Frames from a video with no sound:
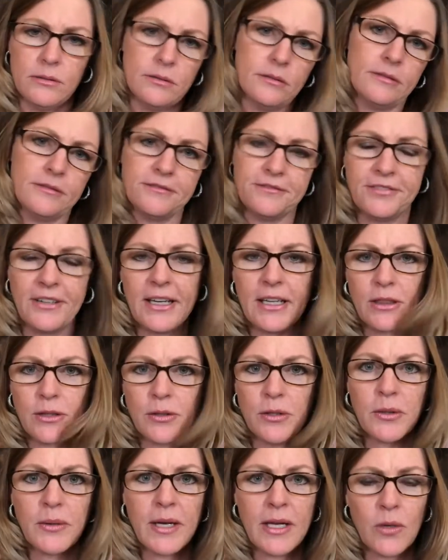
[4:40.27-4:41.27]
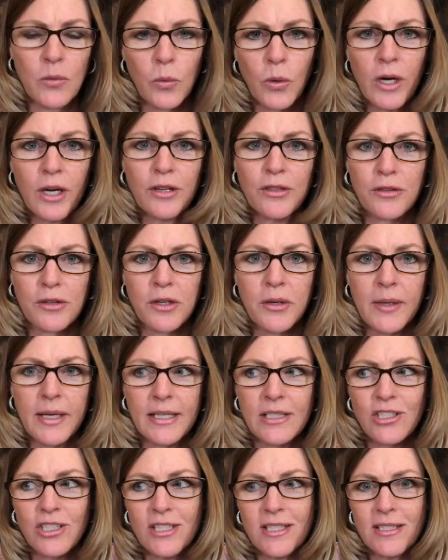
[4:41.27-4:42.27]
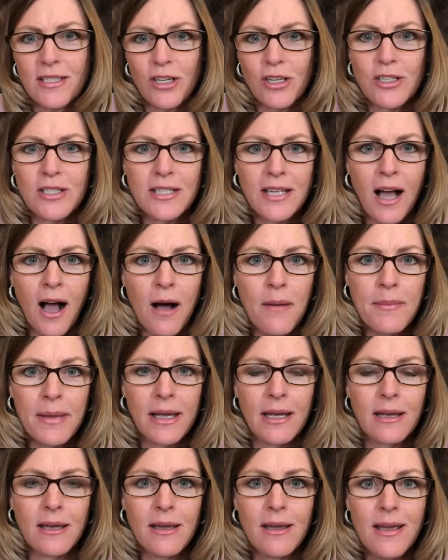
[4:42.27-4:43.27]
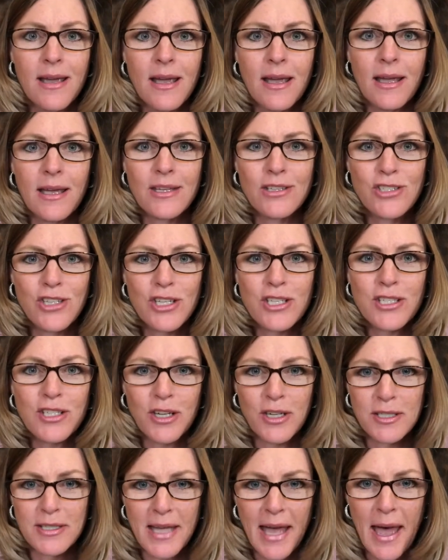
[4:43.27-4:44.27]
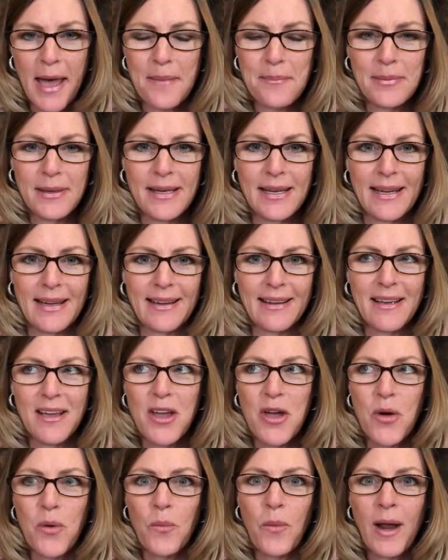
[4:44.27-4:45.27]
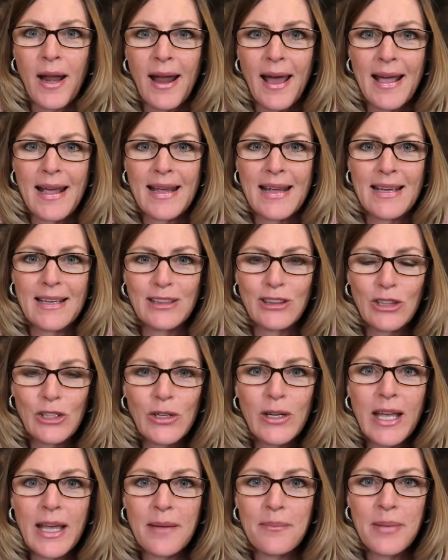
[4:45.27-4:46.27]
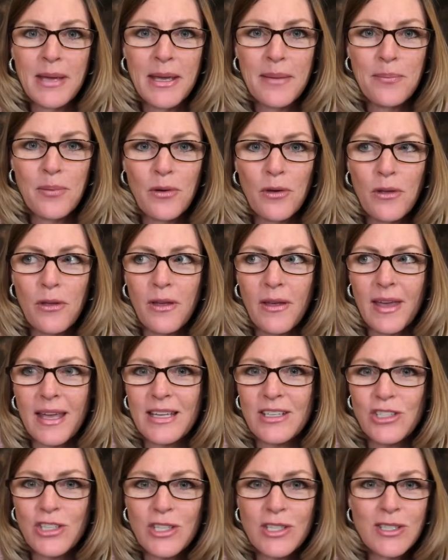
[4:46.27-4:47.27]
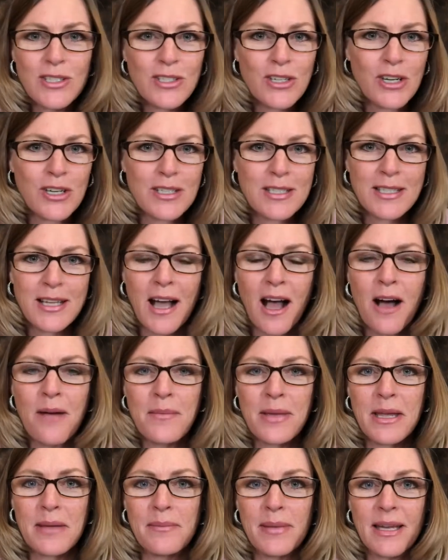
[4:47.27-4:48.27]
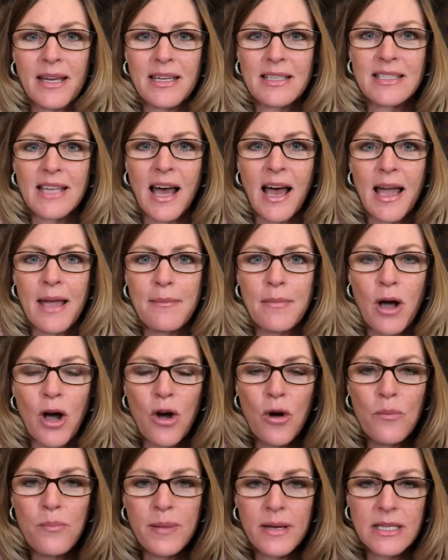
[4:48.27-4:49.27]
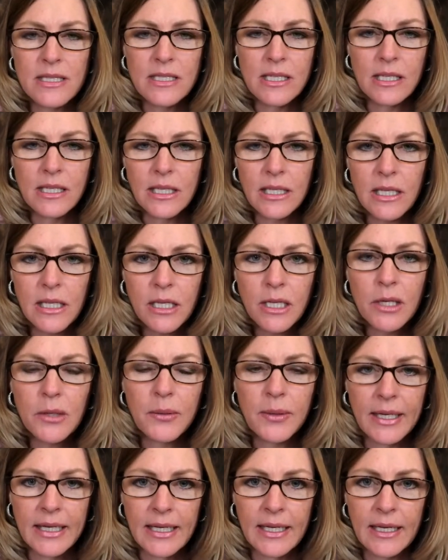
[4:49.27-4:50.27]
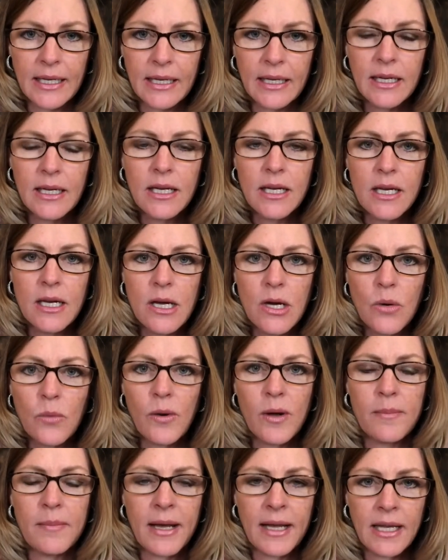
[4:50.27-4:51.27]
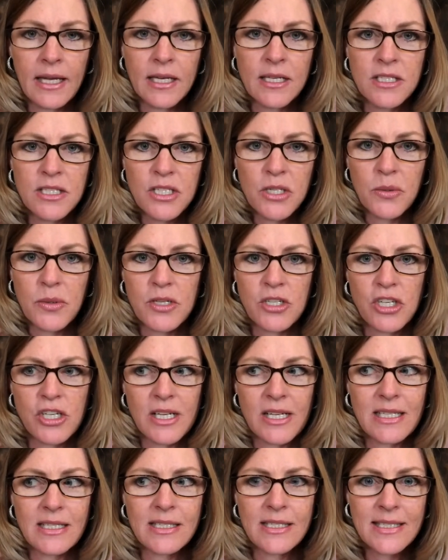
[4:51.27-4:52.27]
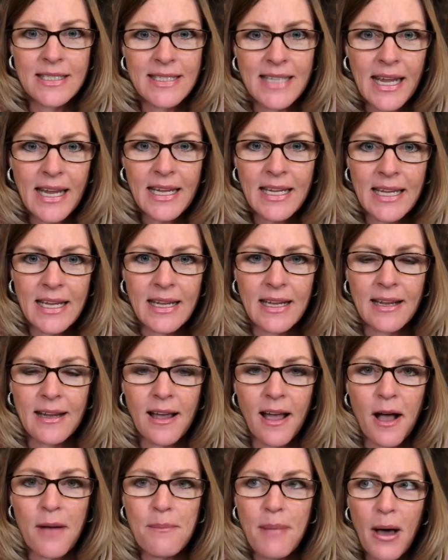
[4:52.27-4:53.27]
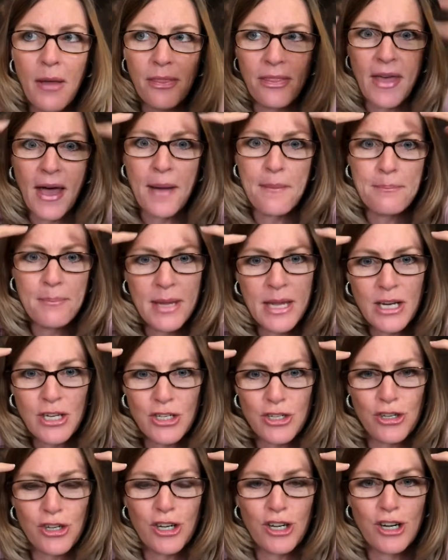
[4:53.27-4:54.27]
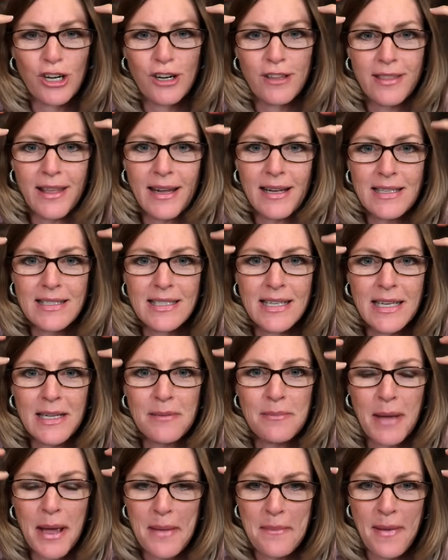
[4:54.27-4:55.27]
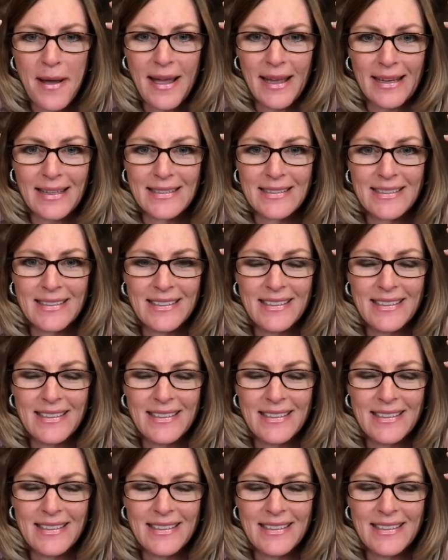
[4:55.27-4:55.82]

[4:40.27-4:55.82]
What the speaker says: fight through it and work through it. It just starts coming. It just starts happening. When I look at people, it just starts coming because I'm open to hearing what my intuition is saying about that picture that is in my mind.